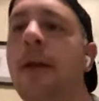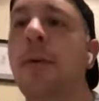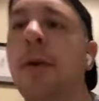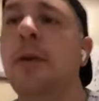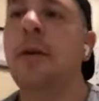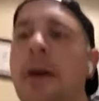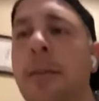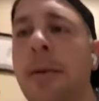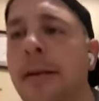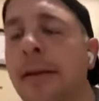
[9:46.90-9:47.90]
able to talk
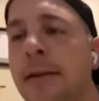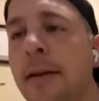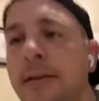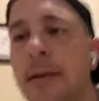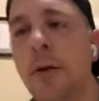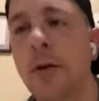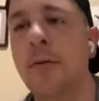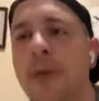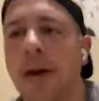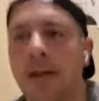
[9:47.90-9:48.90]
about these things. I know
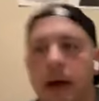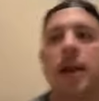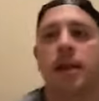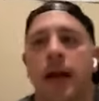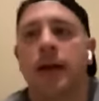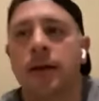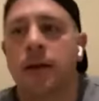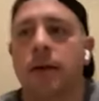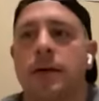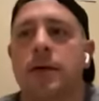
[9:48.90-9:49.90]
you've got a lot of that in
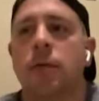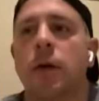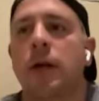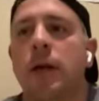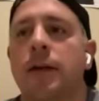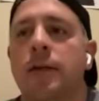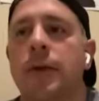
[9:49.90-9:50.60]
yours as well. I